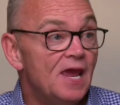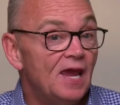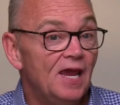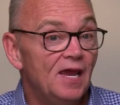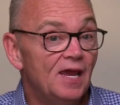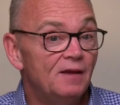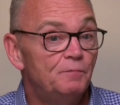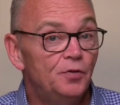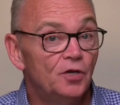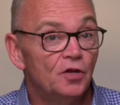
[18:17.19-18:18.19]
And
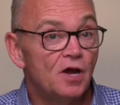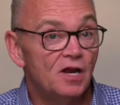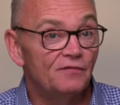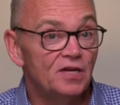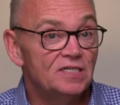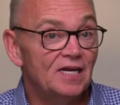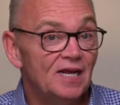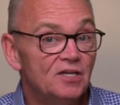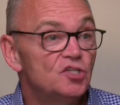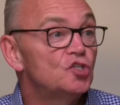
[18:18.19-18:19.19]
put a lot of us
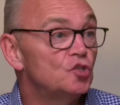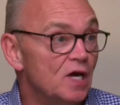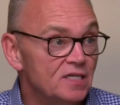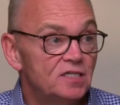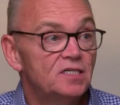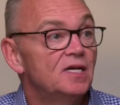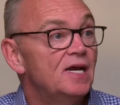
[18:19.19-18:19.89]
in stress